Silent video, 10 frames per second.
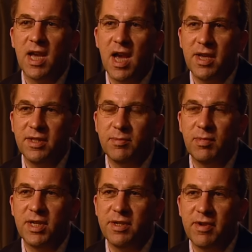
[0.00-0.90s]
and there's
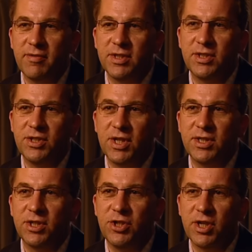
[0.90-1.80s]
plenty of evidence to
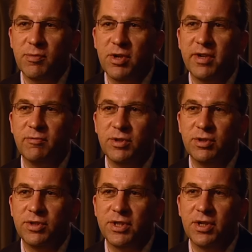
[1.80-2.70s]
suggest that Sheikh was
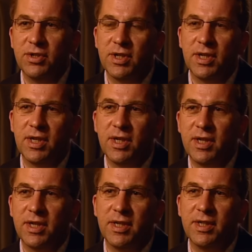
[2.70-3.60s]
also
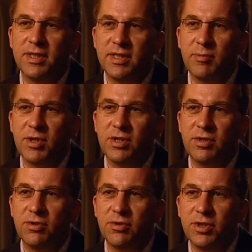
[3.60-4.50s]
uh, subject to
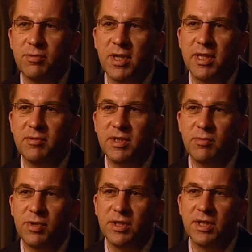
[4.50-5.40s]
torture while he was in
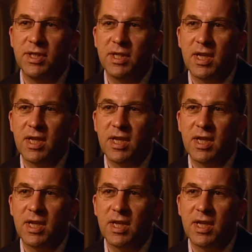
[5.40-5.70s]
prison,